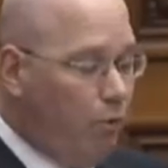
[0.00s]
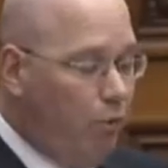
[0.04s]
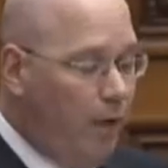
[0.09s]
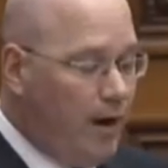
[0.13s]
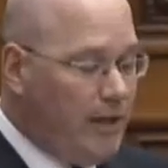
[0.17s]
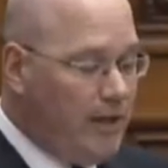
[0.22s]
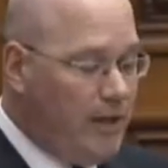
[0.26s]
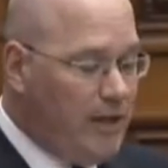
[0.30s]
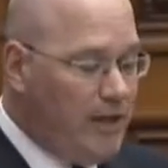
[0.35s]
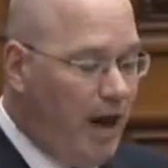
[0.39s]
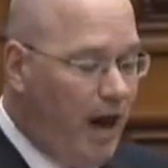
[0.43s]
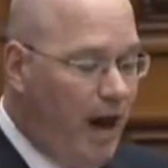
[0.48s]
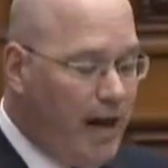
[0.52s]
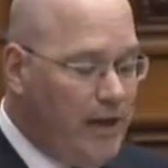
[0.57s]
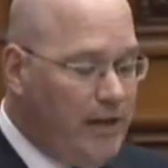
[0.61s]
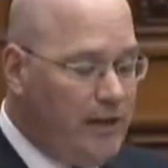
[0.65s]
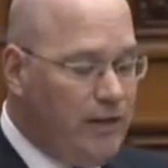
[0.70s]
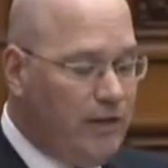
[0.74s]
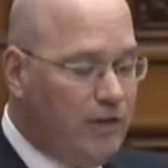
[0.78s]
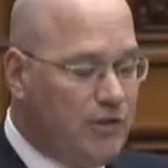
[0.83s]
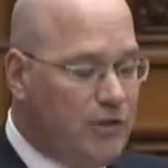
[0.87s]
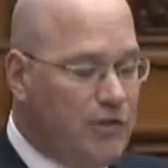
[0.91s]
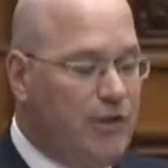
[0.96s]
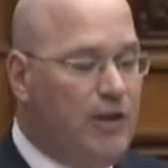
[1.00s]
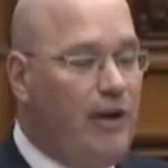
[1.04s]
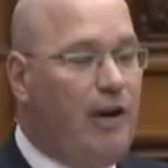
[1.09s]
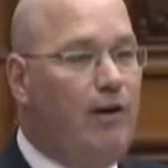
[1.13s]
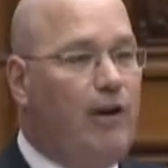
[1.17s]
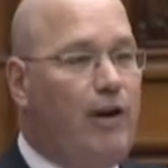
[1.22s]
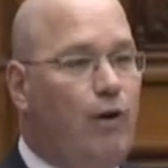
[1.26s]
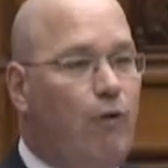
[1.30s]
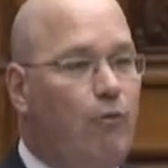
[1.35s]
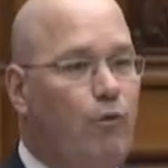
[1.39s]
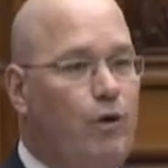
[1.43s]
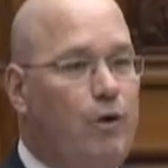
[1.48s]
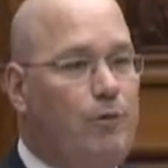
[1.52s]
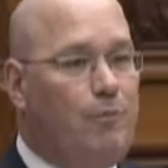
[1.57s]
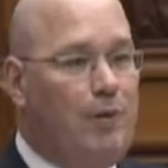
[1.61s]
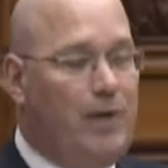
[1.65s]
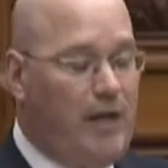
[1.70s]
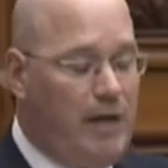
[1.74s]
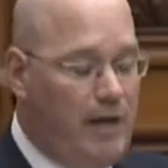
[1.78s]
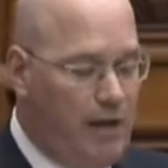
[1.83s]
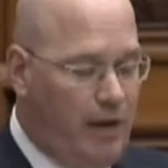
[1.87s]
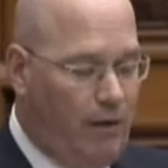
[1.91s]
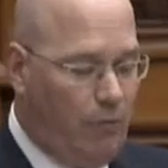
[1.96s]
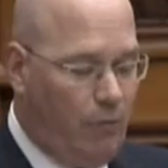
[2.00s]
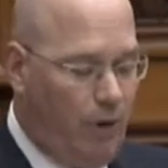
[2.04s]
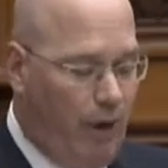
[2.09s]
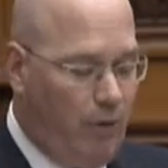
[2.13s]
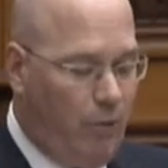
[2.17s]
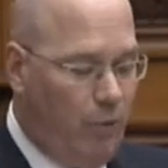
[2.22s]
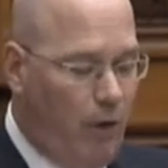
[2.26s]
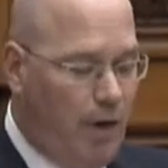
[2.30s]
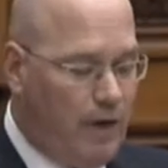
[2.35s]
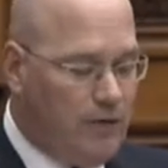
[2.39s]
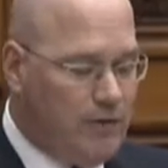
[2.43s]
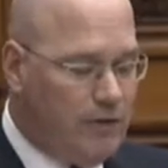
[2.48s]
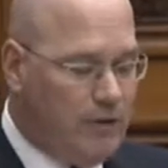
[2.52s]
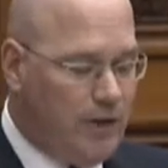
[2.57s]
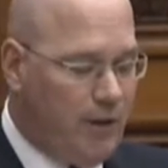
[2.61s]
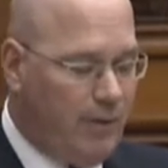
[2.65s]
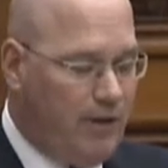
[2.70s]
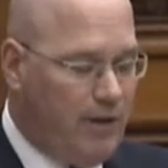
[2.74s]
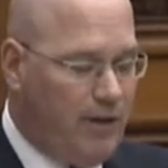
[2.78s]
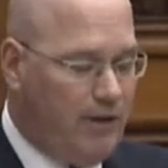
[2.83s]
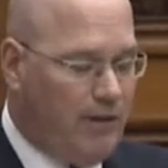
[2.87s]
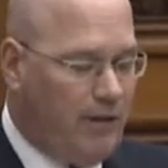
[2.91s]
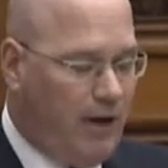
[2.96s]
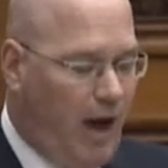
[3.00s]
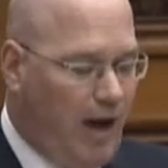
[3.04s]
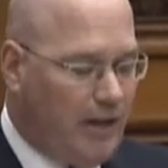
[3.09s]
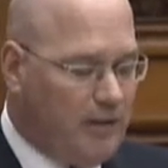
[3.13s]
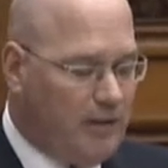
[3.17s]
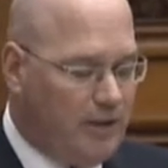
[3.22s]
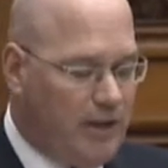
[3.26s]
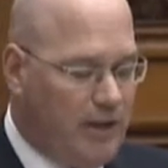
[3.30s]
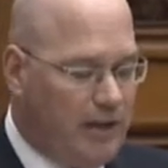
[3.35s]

what the ideal scenario would be and what some of the thoughts